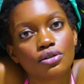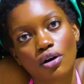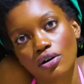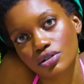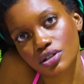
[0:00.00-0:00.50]

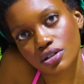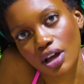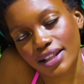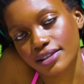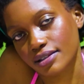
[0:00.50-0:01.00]
not
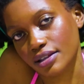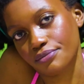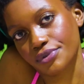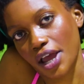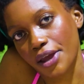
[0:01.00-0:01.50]
at the
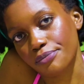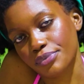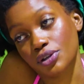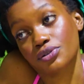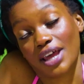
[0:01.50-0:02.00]
same time
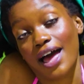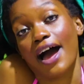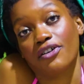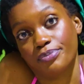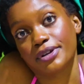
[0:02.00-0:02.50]
because I
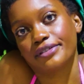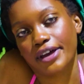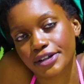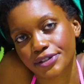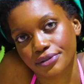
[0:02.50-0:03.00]
have been
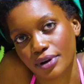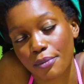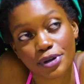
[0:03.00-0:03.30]
there too.